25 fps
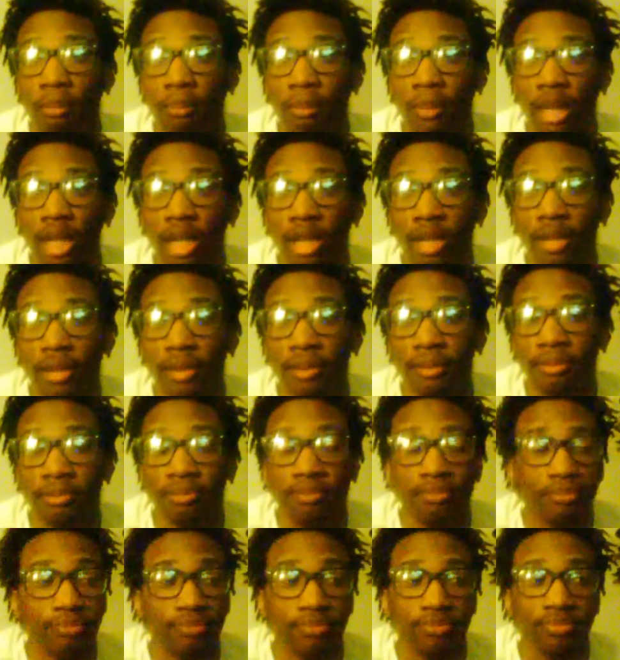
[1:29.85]
But,
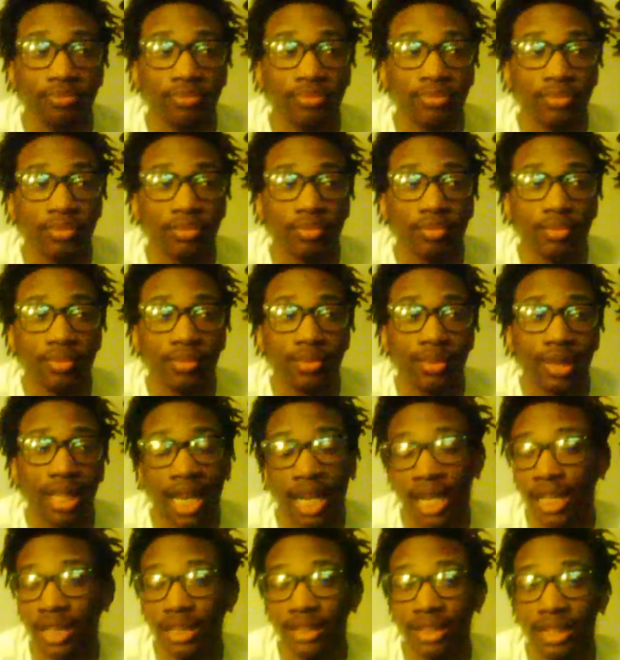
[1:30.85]

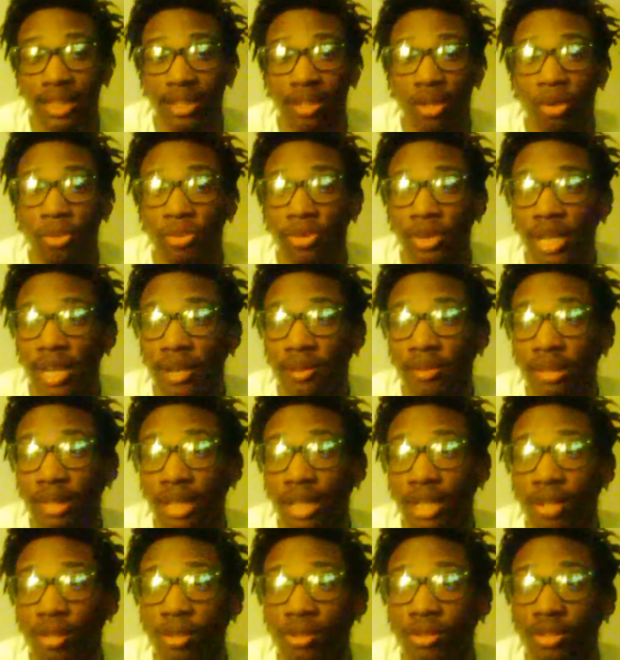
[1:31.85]
like I said, hopefully
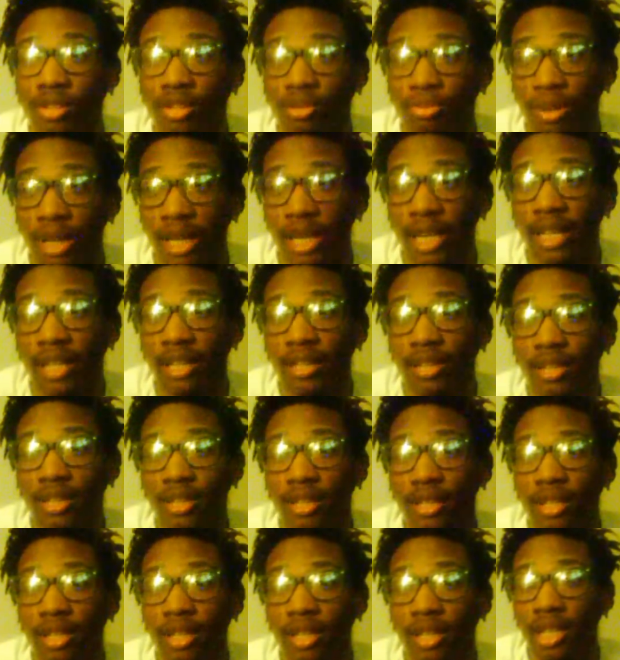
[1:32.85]
everything goes as planned.
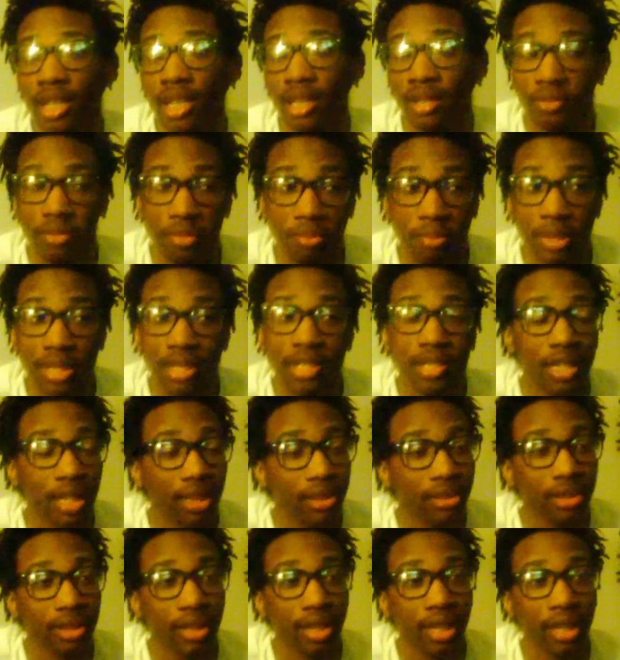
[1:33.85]
If you missed
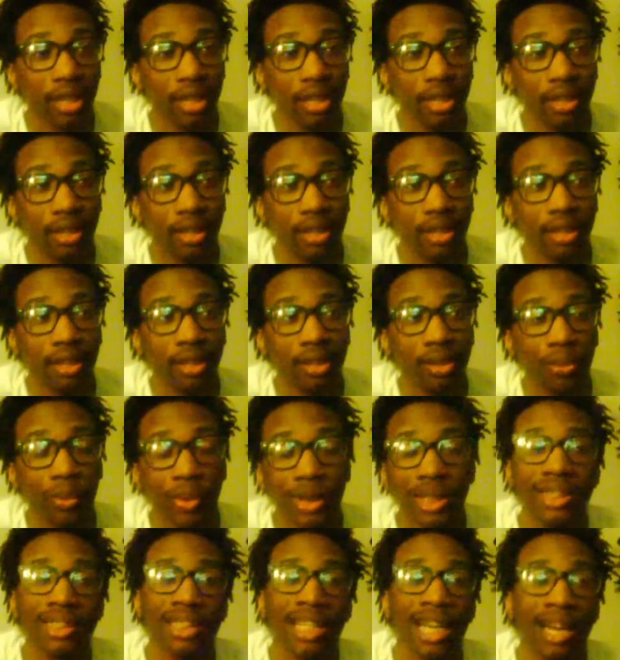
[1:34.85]
yesterday,
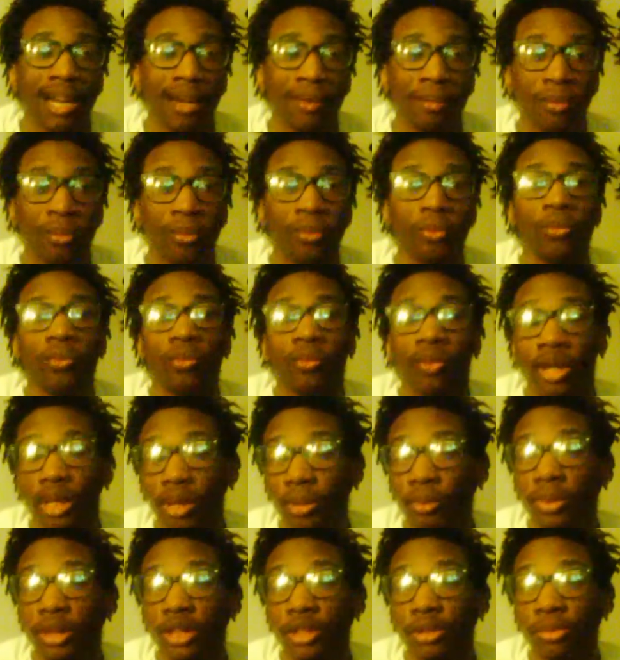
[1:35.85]
which I
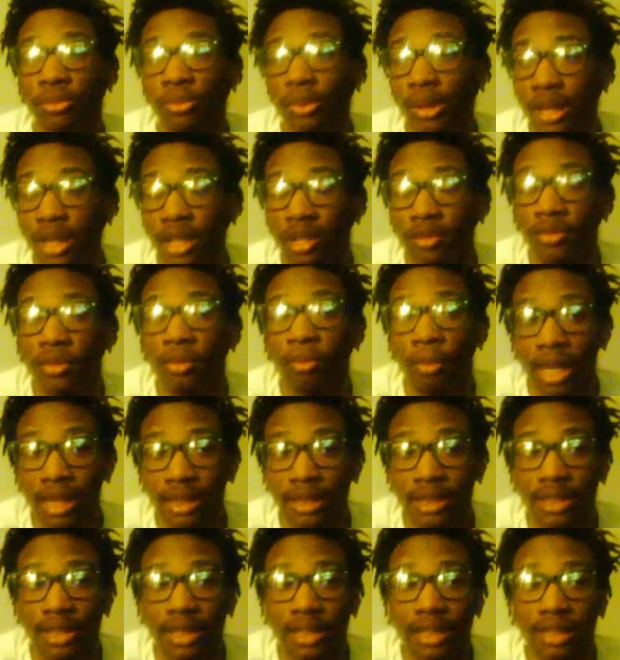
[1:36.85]
really wish you wouldn't if you're
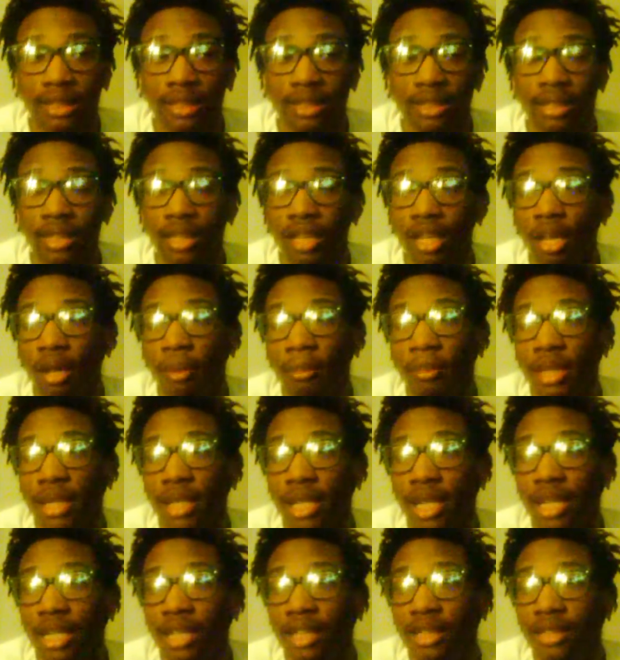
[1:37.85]
watching this,
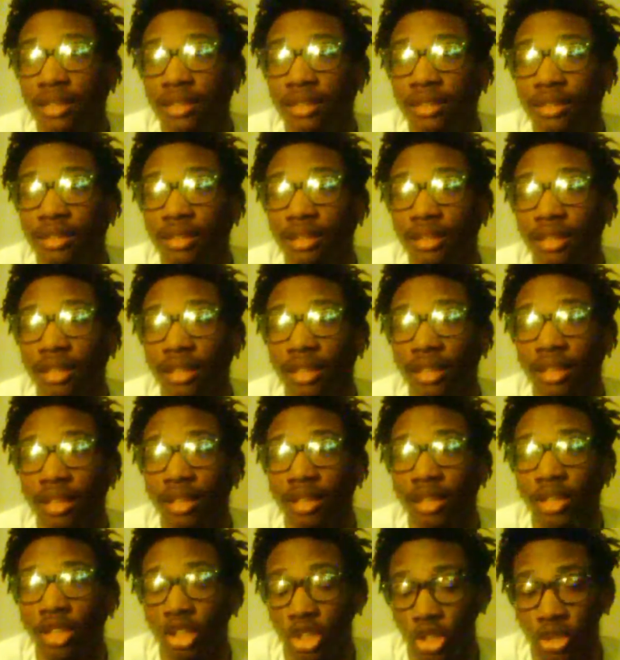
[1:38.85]
because
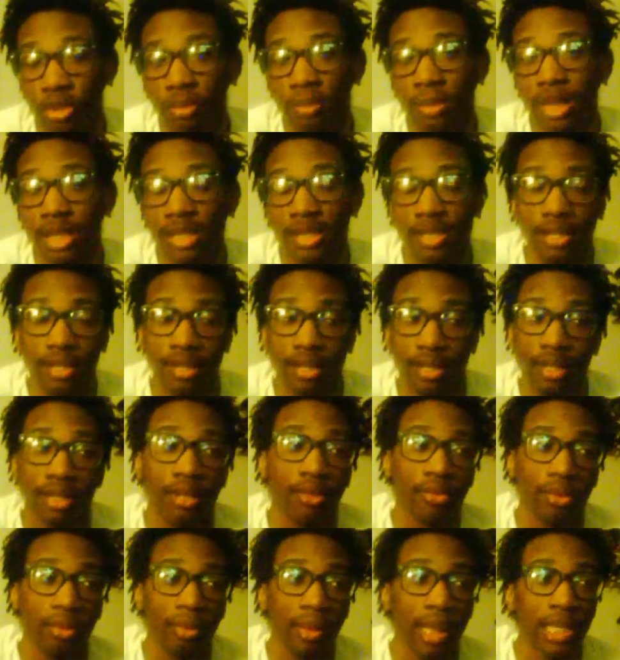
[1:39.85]
you're missing
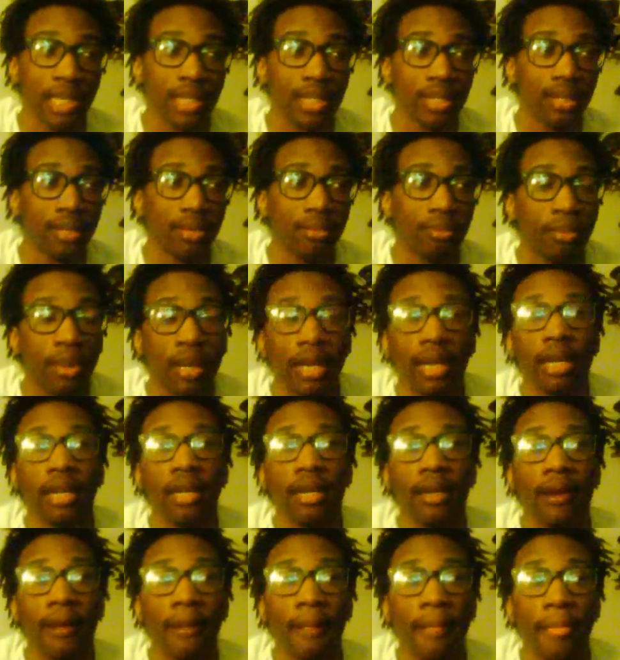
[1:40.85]
information, but
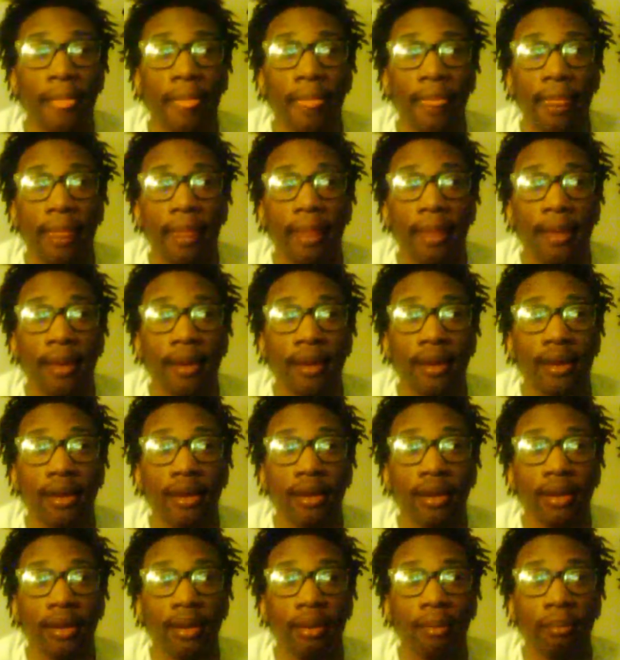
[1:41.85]

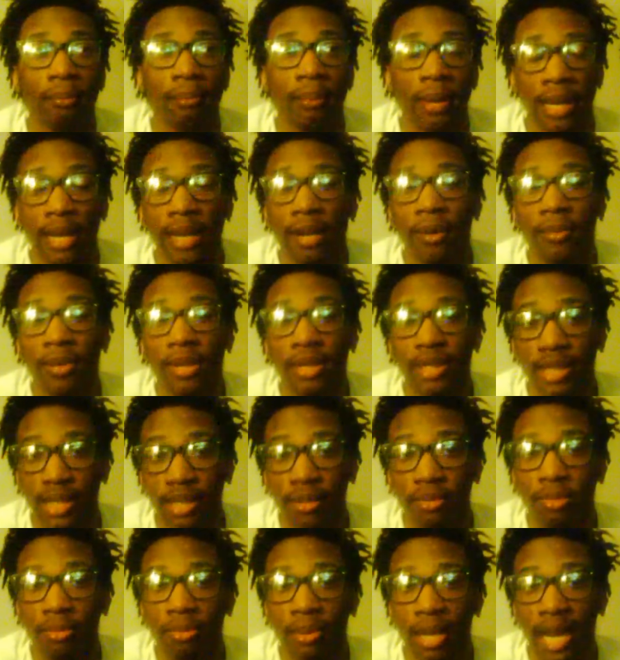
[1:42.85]
my network
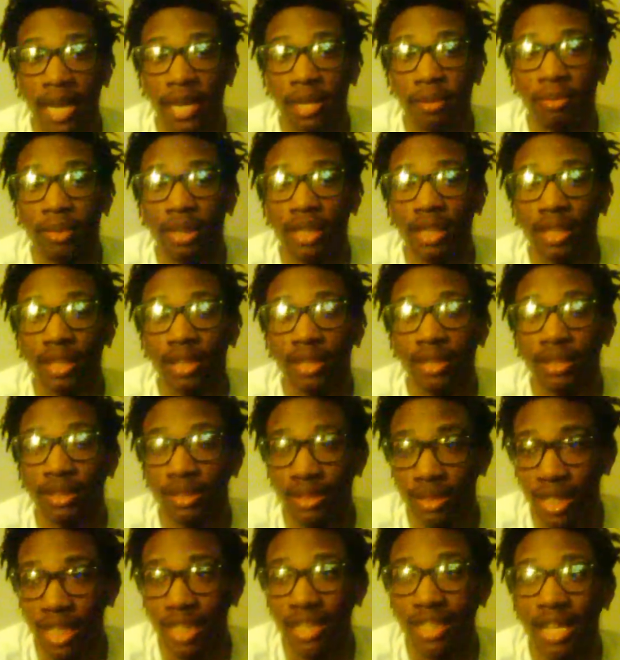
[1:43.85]
did reply to me
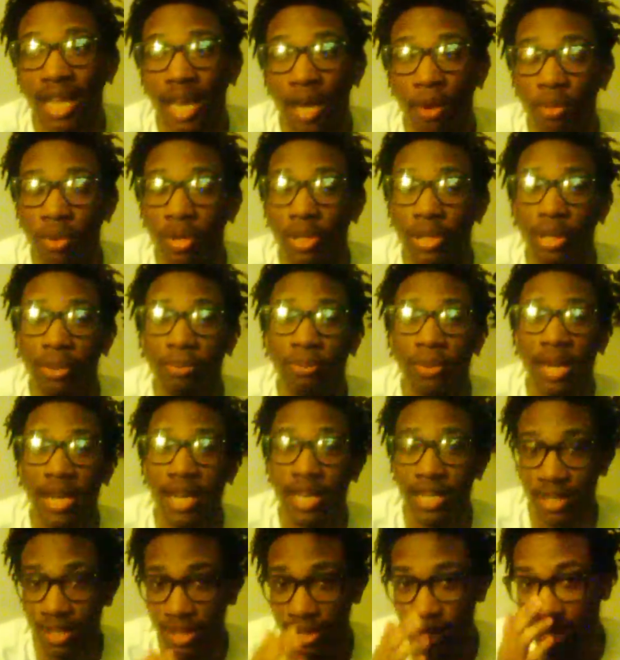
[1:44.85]
saying that I will get
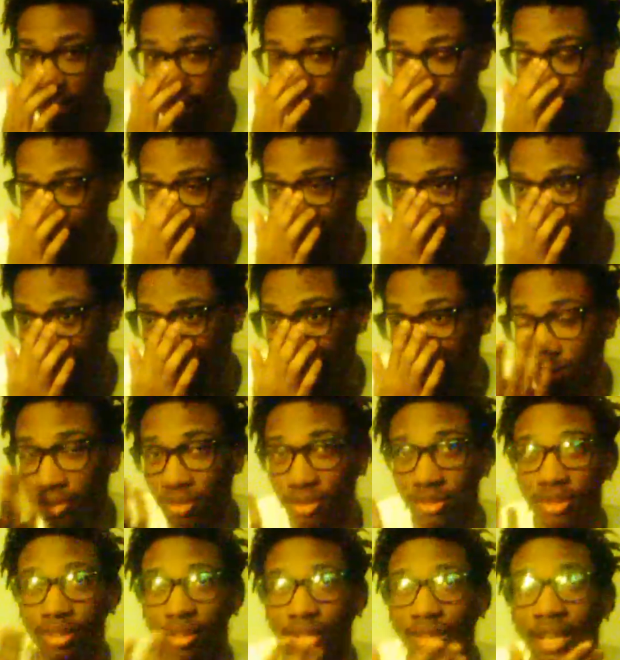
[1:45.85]
paid in the next pay
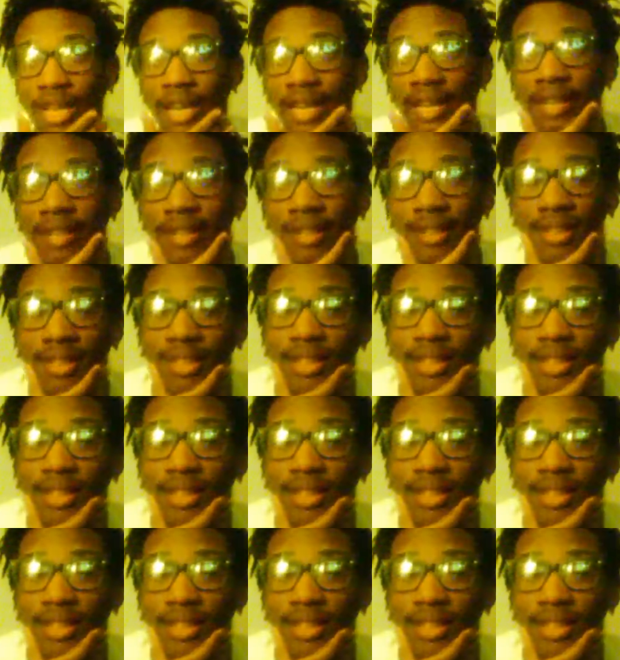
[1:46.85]
cycle. So, like,